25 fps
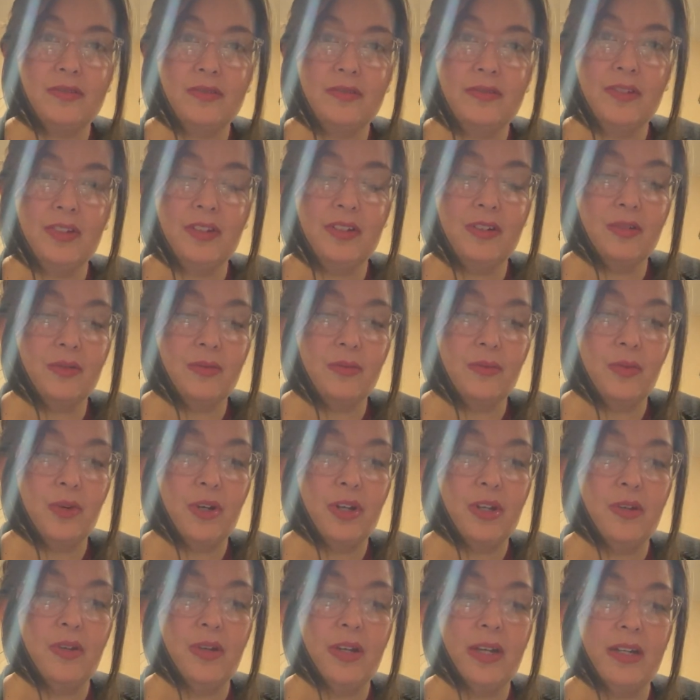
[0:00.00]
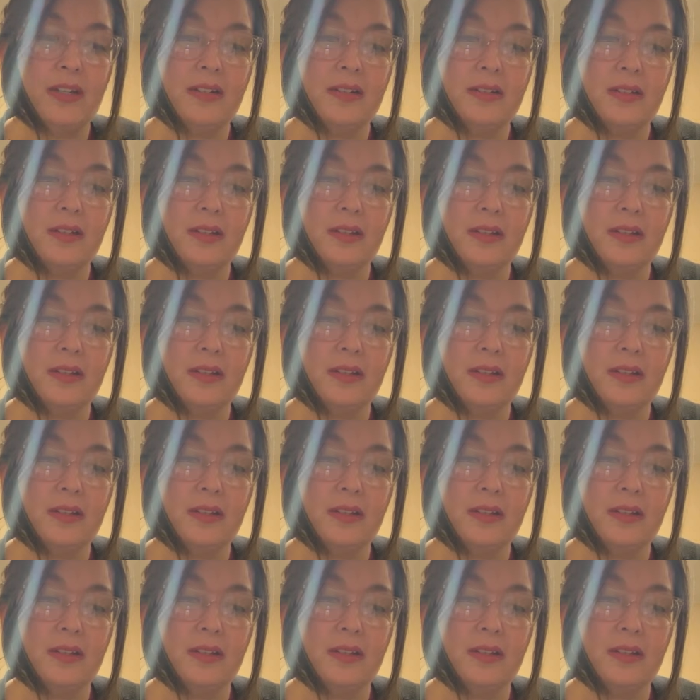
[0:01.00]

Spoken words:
where you get into